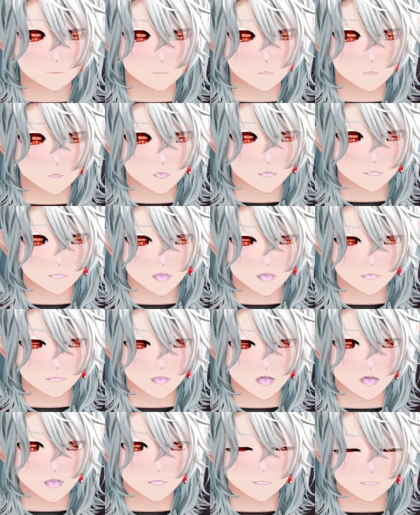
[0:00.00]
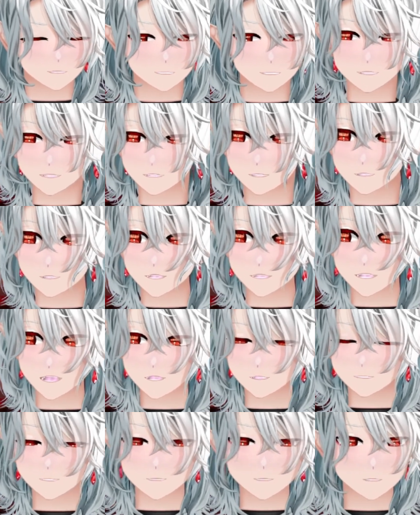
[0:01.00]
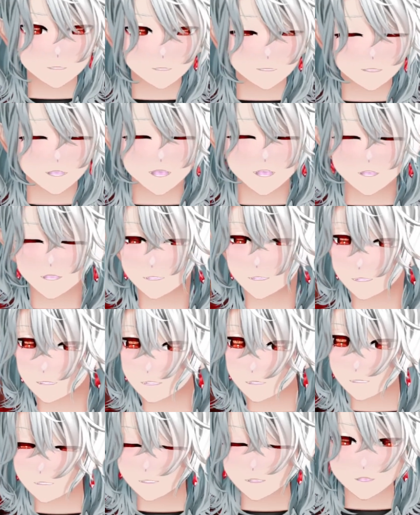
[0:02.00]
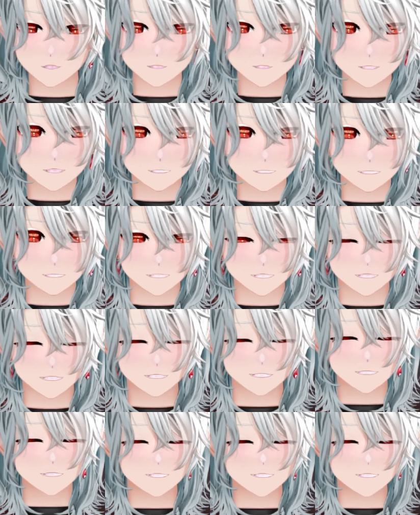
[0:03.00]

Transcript: Why is it so dirty? Like is this part of I was gonna say Waterpark Simulator,